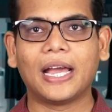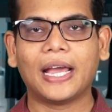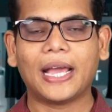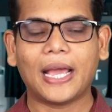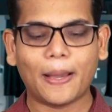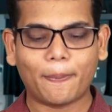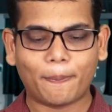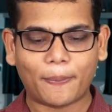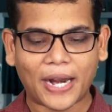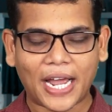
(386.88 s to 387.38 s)

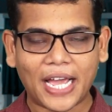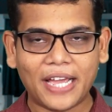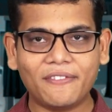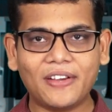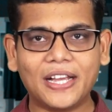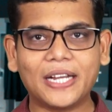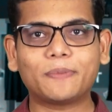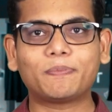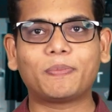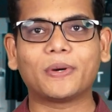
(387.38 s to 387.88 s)
a
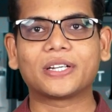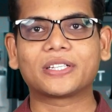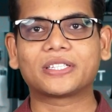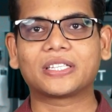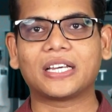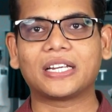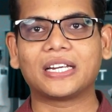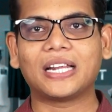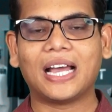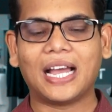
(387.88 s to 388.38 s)
private
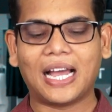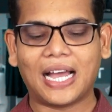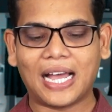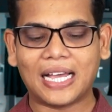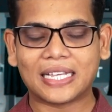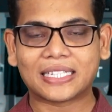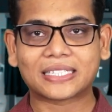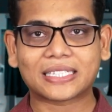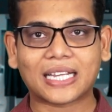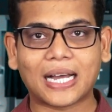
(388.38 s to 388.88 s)
person
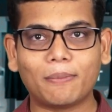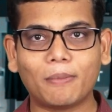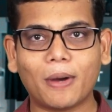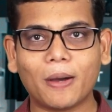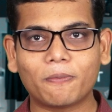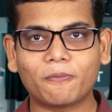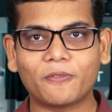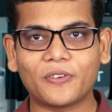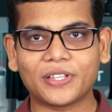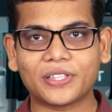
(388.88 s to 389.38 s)
has come
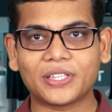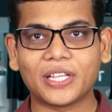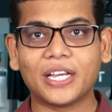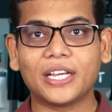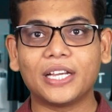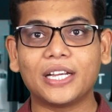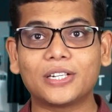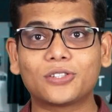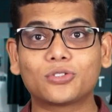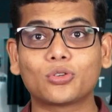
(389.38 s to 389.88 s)
up with
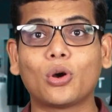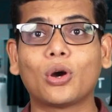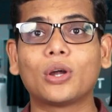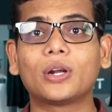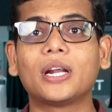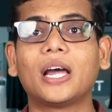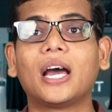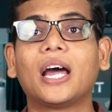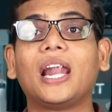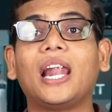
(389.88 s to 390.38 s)
its
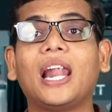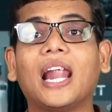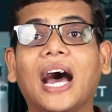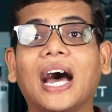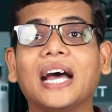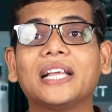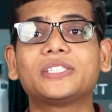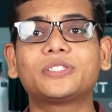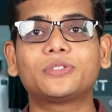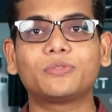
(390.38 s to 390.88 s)
own
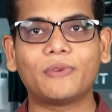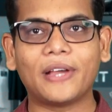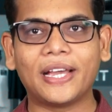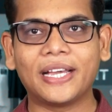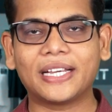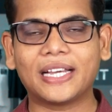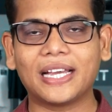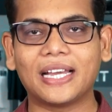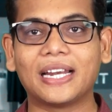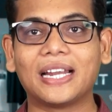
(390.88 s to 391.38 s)
launch
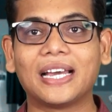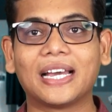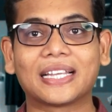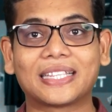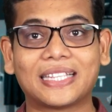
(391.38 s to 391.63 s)
vehicle,